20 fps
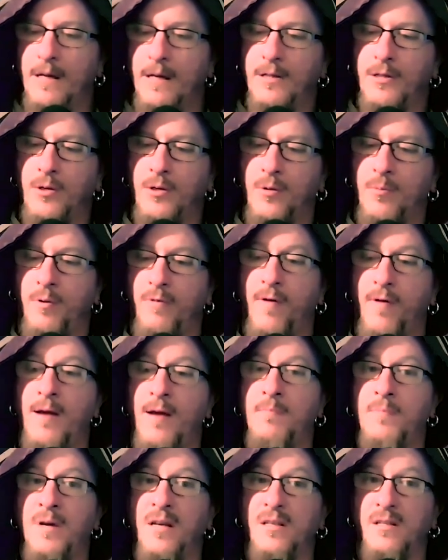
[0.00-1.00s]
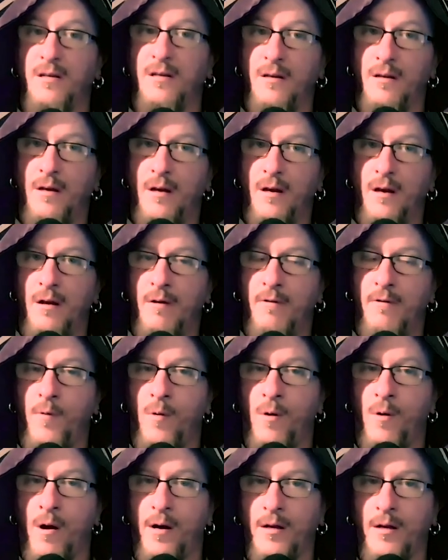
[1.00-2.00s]
to provide meat
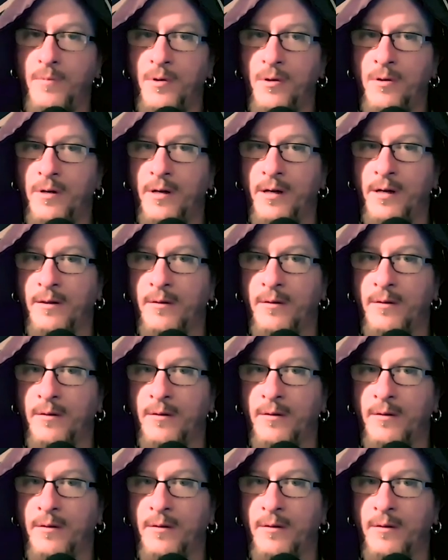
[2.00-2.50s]
for our community.